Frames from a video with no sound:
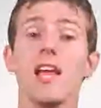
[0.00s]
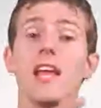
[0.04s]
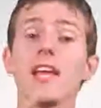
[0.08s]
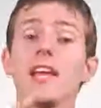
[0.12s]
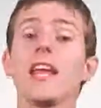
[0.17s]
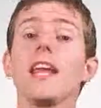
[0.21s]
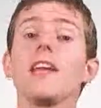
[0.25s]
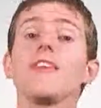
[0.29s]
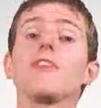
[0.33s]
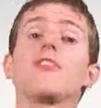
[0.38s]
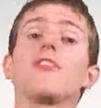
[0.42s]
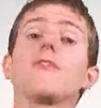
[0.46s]

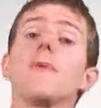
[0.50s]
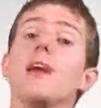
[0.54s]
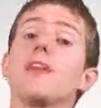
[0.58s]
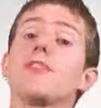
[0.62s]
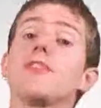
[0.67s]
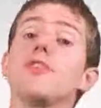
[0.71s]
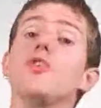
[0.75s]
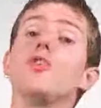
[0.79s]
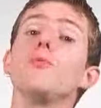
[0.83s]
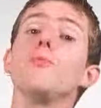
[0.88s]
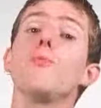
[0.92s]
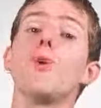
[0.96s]
Like
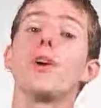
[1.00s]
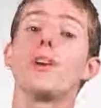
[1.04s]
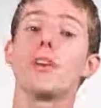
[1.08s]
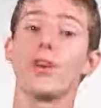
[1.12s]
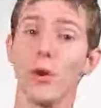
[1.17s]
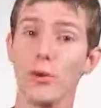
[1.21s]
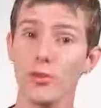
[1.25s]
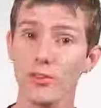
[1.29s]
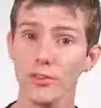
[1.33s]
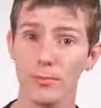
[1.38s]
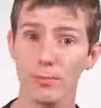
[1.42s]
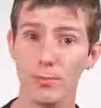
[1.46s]
HDMI 2.0,
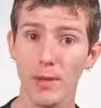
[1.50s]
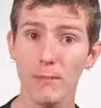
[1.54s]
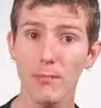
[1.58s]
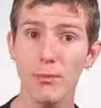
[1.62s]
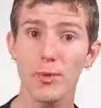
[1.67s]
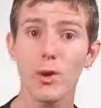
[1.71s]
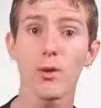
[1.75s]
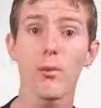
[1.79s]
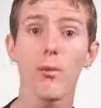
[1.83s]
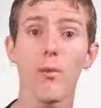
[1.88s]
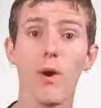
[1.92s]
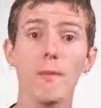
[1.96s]

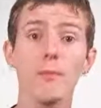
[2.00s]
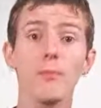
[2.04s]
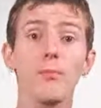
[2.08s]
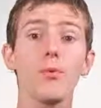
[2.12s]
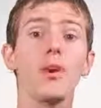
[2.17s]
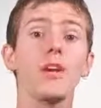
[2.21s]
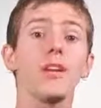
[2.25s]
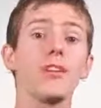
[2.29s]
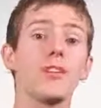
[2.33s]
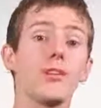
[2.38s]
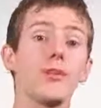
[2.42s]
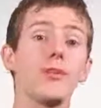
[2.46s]
DisplayPort
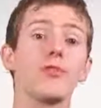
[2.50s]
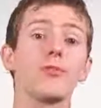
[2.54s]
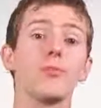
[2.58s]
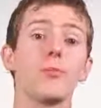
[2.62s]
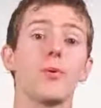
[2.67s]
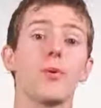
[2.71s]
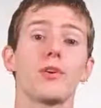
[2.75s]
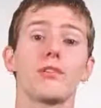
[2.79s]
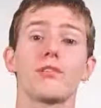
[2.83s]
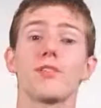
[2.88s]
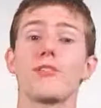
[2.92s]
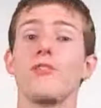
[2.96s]
1.2
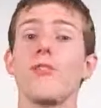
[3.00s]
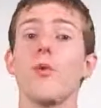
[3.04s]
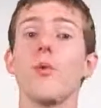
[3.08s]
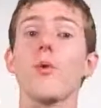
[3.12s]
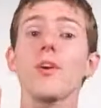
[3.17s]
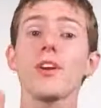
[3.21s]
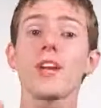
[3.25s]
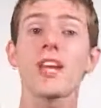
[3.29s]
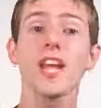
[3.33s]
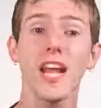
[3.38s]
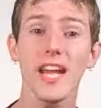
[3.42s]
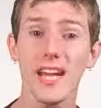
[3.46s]
supports
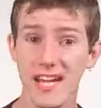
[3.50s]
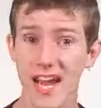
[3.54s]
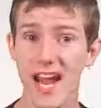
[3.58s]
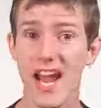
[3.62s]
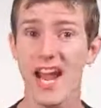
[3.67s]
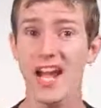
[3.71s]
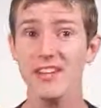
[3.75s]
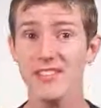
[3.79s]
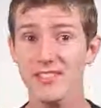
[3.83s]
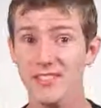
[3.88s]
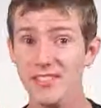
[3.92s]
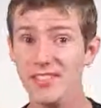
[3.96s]
4K
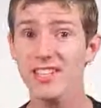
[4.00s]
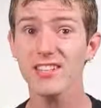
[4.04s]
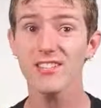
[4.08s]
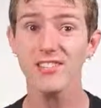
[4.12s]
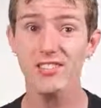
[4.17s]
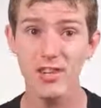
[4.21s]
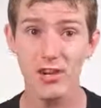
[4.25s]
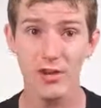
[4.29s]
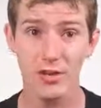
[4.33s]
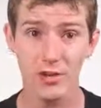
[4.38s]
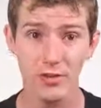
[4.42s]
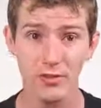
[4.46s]
at
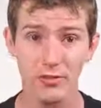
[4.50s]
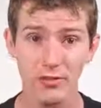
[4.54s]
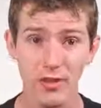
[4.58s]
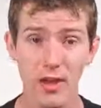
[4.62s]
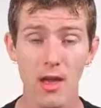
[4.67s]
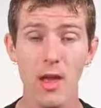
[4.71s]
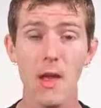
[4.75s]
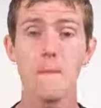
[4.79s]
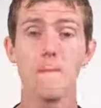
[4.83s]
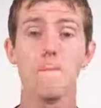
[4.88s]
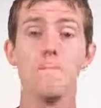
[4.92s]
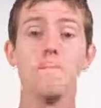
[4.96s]
60 Hz,
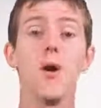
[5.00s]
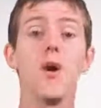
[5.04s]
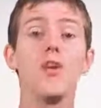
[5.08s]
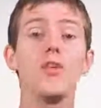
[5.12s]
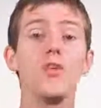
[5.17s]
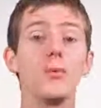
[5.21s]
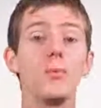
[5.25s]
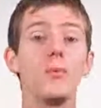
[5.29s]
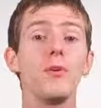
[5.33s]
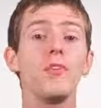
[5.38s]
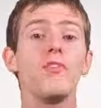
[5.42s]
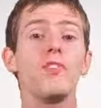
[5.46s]

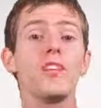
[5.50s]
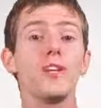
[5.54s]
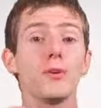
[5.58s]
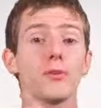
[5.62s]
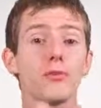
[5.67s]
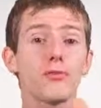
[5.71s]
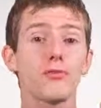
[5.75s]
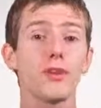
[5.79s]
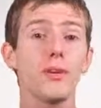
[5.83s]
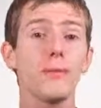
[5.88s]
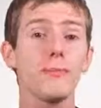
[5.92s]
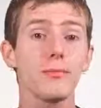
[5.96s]
multiple
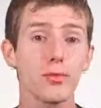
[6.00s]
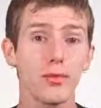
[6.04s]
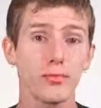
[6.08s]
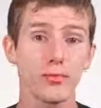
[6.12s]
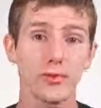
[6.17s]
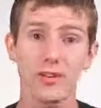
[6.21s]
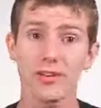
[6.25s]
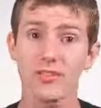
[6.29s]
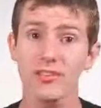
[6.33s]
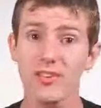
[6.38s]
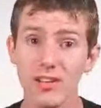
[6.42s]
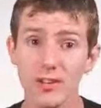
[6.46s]
video streams
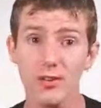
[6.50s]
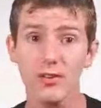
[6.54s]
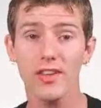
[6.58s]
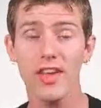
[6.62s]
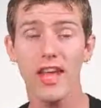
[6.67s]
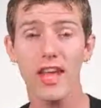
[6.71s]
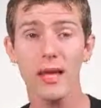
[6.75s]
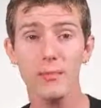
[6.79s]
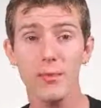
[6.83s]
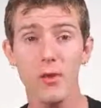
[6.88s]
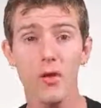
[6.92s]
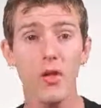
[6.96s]
over a single
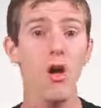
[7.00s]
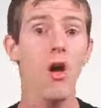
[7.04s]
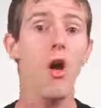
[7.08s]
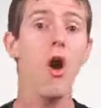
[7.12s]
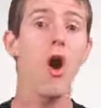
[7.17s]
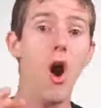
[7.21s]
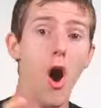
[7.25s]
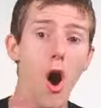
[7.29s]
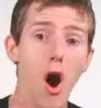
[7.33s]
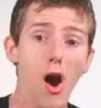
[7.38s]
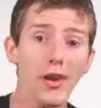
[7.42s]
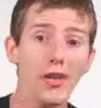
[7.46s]
cable,
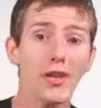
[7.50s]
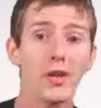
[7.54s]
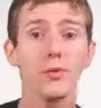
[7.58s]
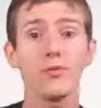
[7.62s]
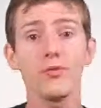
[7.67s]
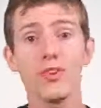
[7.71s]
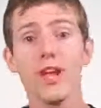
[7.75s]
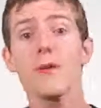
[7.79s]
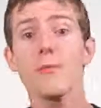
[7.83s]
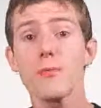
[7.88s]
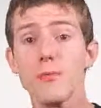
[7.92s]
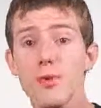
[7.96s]

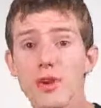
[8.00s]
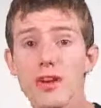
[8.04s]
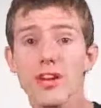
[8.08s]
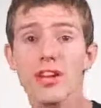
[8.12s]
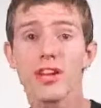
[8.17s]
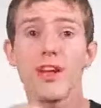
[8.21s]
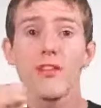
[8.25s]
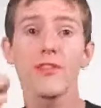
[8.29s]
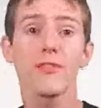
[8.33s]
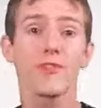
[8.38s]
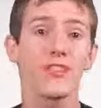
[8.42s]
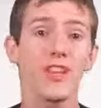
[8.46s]
audio, network,
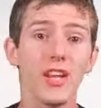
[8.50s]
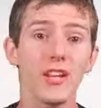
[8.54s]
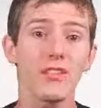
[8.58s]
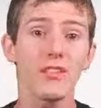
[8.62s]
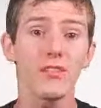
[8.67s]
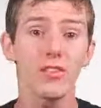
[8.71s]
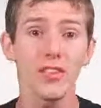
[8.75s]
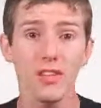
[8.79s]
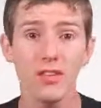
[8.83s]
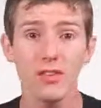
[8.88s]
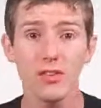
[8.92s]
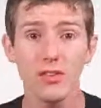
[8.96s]
and other
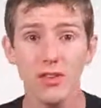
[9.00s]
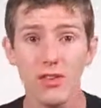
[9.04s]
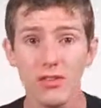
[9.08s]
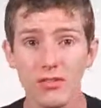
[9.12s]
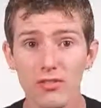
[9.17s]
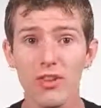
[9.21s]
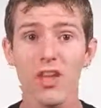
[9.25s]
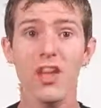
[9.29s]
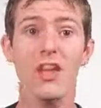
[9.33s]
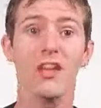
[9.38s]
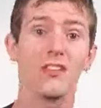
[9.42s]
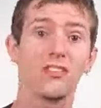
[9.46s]
data signals,